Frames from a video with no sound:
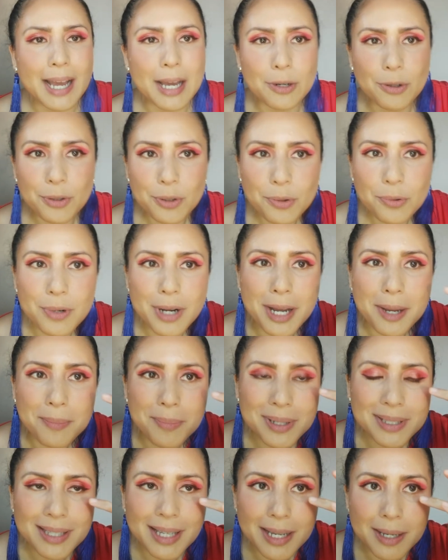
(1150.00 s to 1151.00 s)
I don't know why,
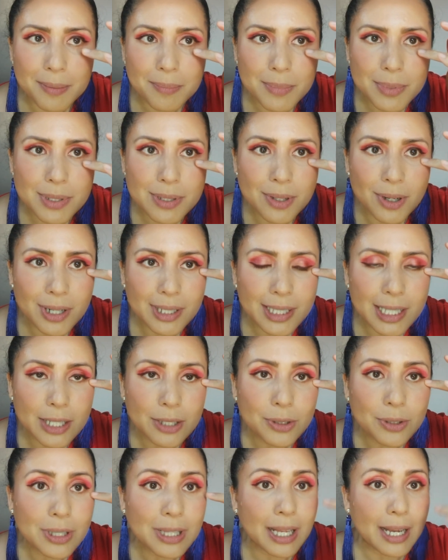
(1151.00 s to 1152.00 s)
but I'm
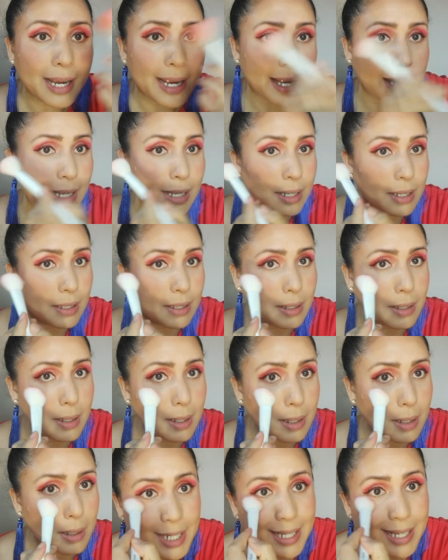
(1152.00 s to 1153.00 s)
starting to like
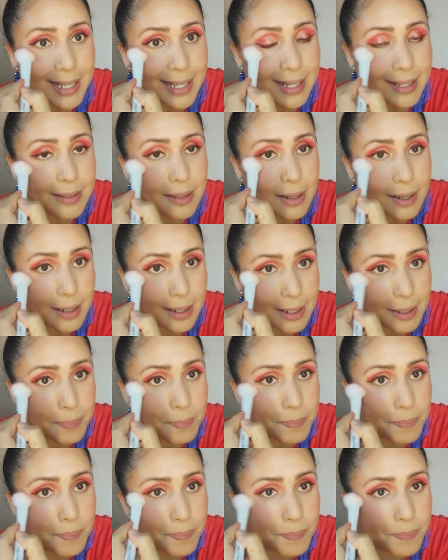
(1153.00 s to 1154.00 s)
bringing it
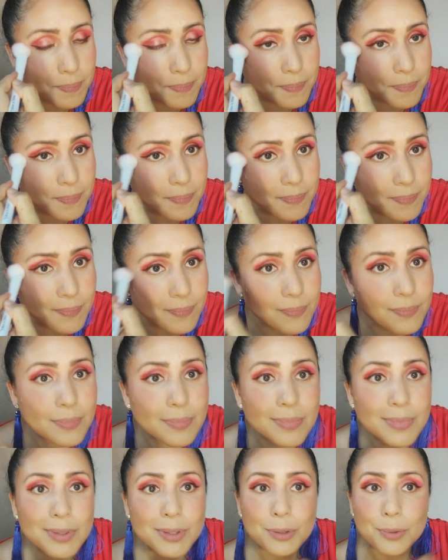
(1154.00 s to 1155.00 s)
up
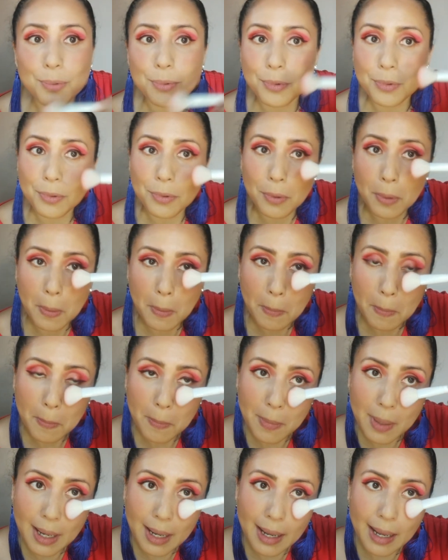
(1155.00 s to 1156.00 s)
to
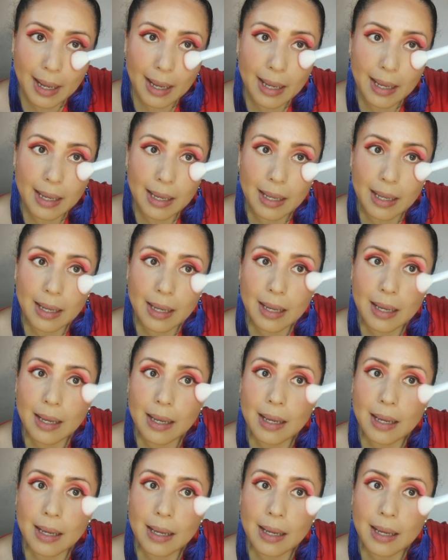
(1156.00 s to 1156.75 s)
my